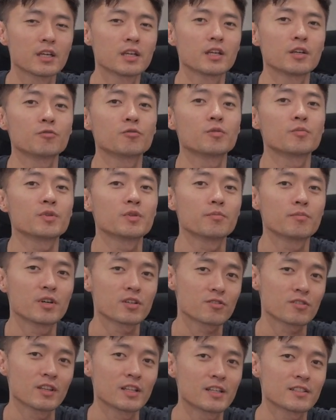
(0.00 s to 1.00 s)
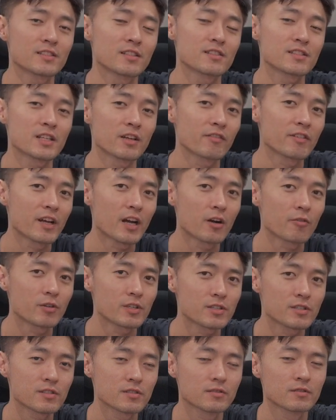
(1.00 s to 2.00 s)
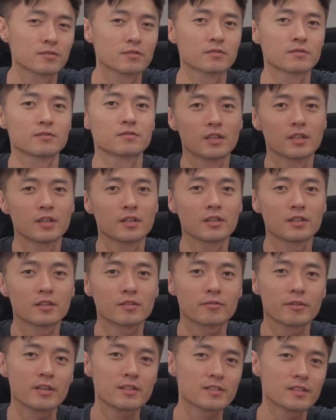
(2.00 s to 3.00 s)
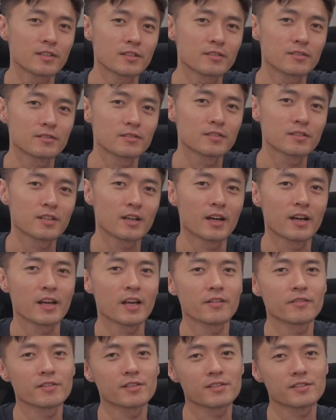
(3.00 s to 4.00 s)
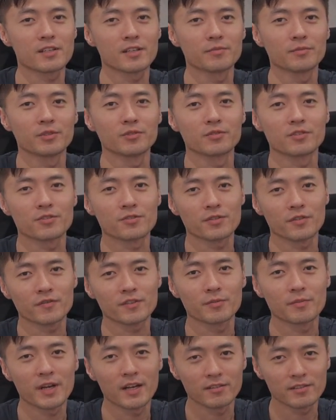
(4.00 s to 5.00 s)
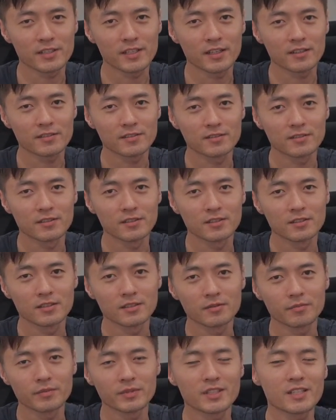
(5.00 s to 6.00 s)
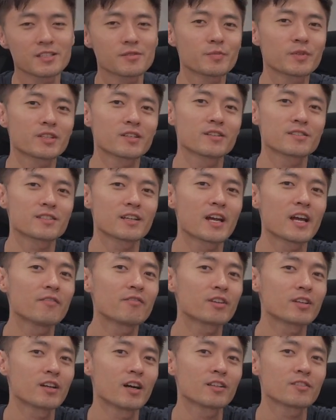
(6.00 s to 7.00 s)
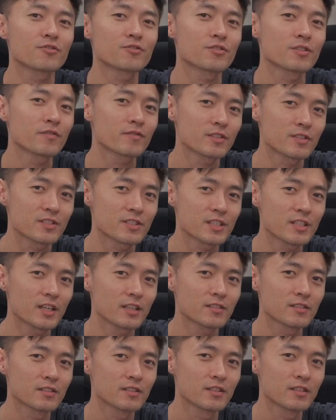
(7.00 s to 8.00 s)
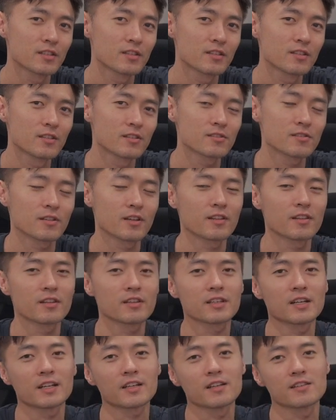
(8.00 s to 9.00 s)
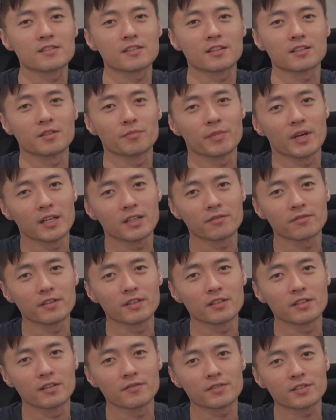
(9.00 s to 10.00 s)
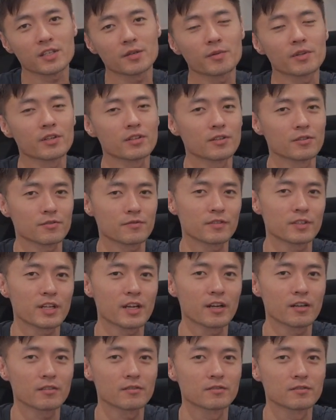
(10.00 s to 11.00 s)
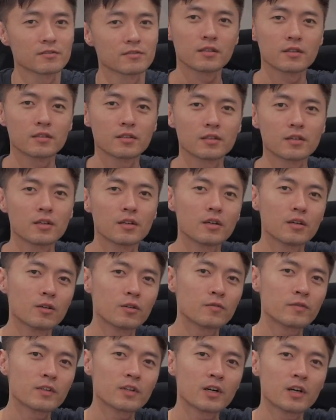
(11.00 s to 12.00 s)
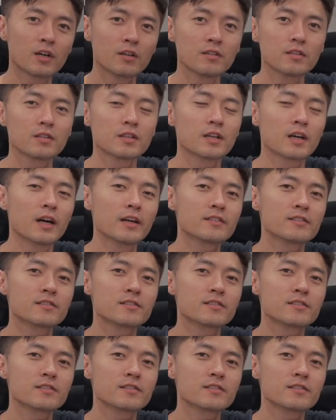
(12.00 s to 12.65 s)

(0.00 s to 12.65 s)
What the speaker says: it would be much less than 7 hours. Granted, I haven't assembled the shifter mount yet, but that's because I haven't got the shifters yet, so I think I can take the benefit of skipping those for now. Overall, I'd